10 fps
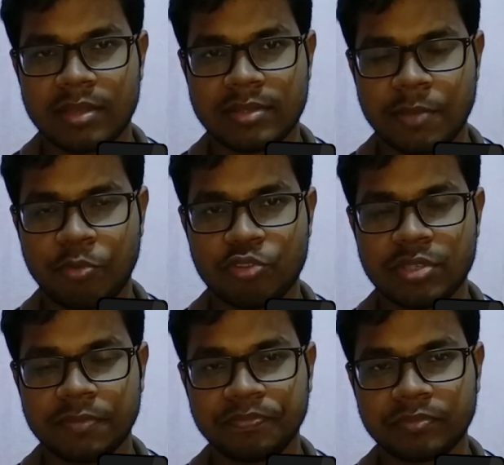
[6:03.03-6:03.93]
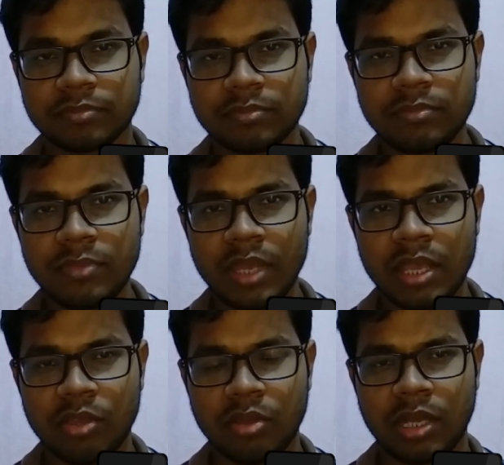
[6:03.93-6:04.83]
suppose
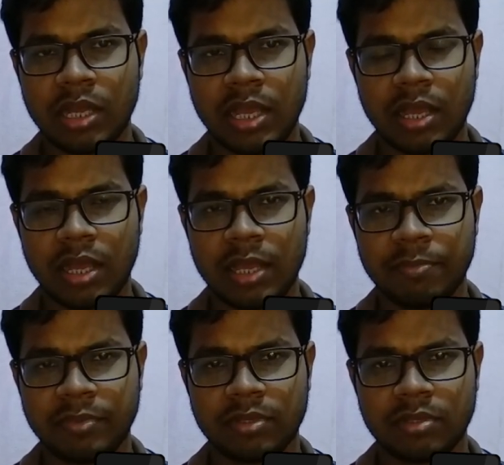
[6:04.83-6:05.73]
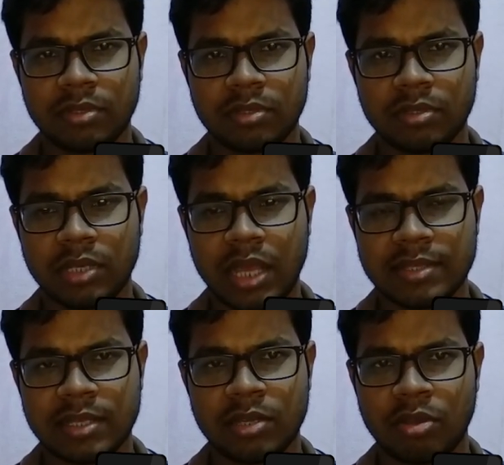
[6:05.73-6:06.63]
I have
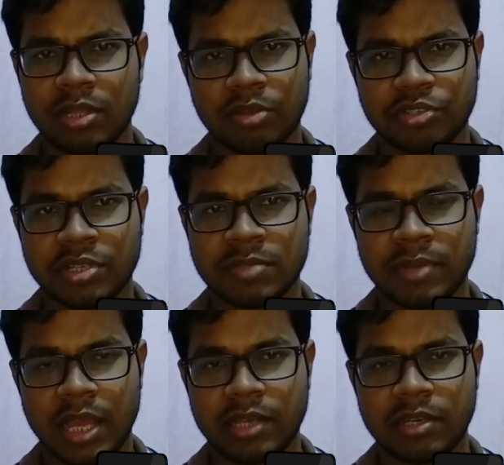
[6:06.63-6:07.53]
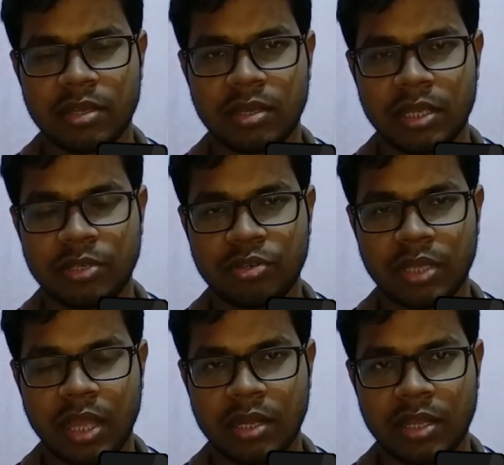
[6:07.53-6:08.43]
answered all the questions, but I
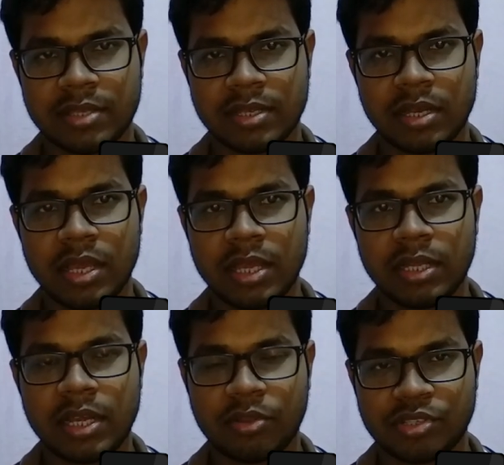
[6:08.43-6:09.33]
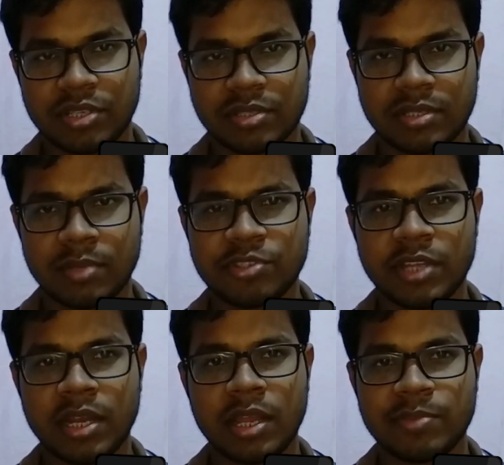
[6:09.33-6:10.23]
can't answer 10 questions. Suppose
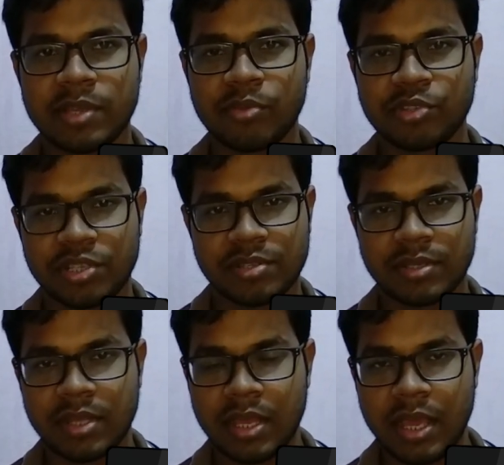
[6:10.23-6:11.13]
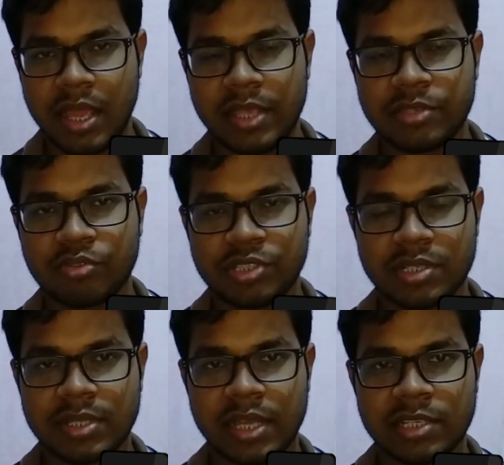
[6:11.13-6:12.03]
10 are MCQ questions. Each
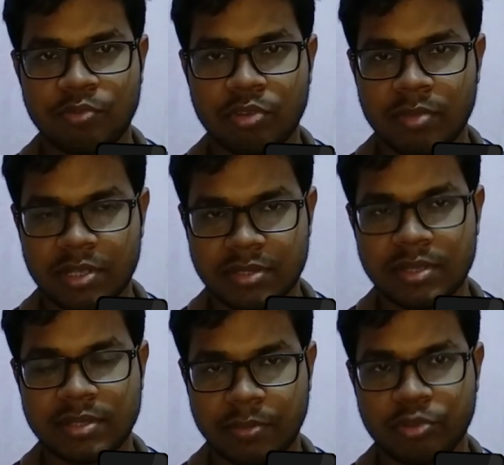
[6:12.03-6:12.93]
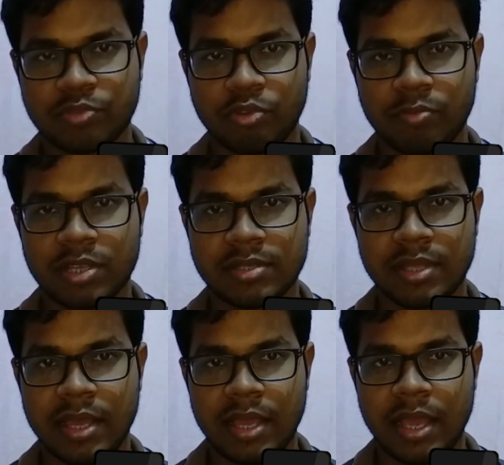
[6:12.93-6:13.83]
question carries 4 marks, suppose 4
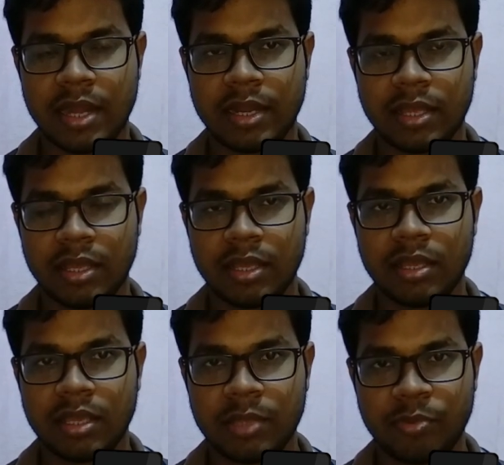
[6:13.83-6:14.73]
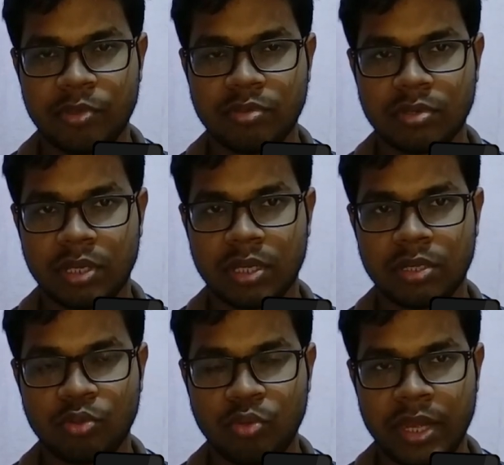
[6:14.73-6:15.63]
marks, and if you
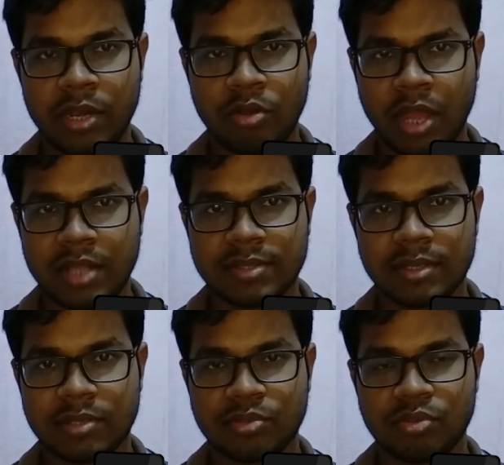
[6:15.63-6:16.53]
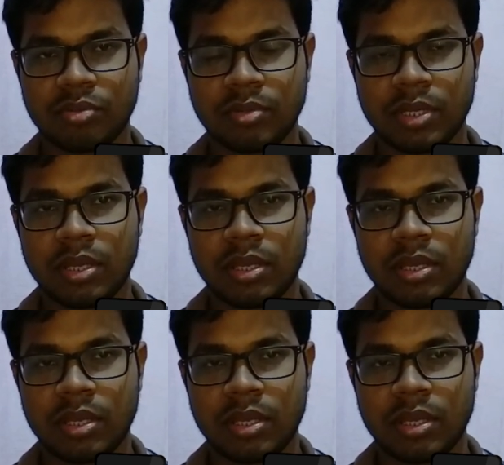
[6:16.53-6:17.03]
do any wrong answer, so